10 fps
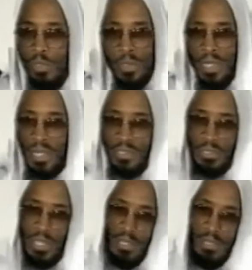You would not
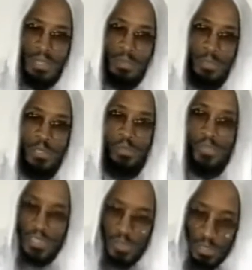hesitate, but you
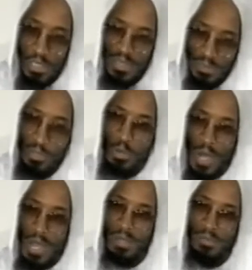think you're going to live a little
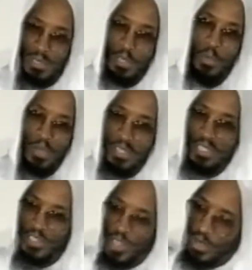while. You want
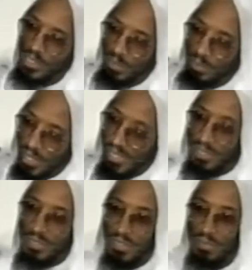to enjoy some
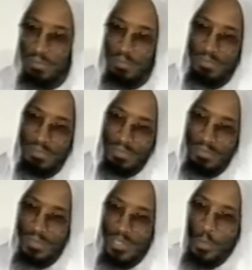things.
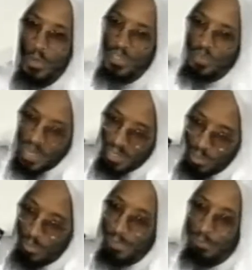You want to drink a
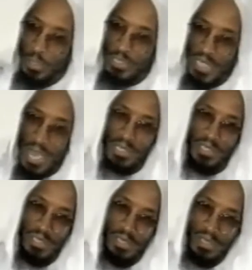little bit more
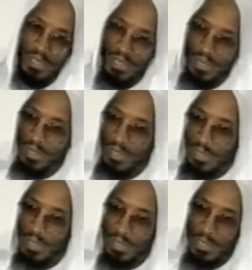scotch.
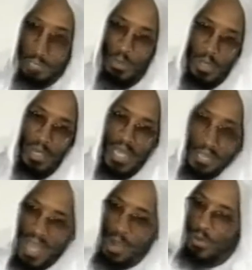You want to
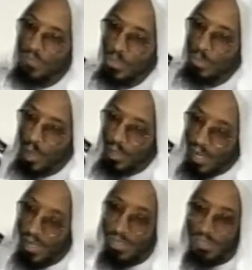lay down with a few more
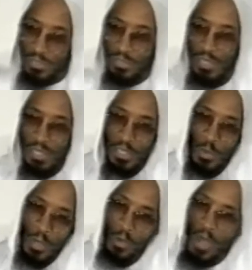girls.
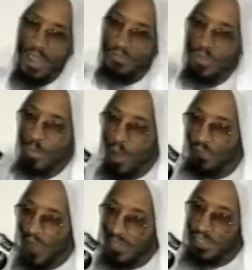You want to wear a few
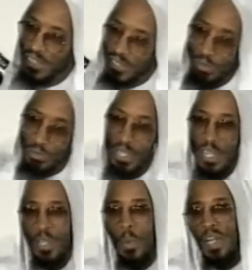more fancy suits.
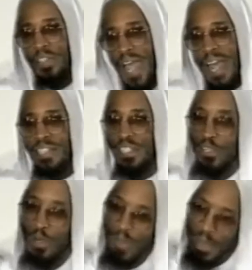You want to dance a
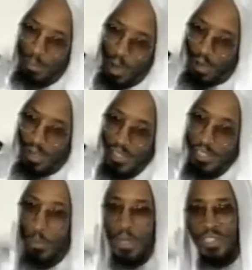little bit more.
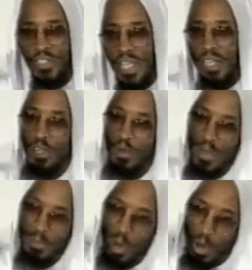You want to sing a little
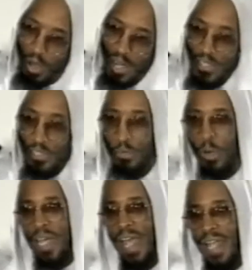bit more. You
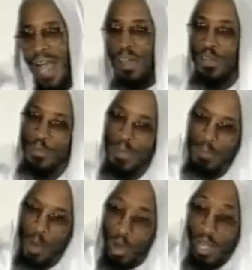want to hang out a little
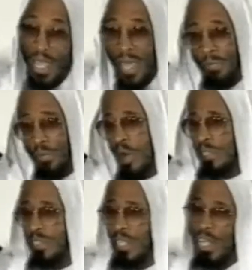bit more. And of
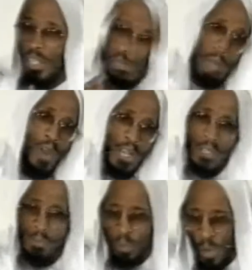course, you're not ready
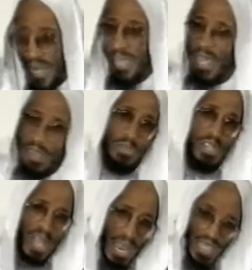to pray
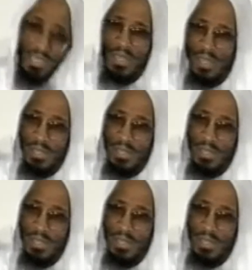every day.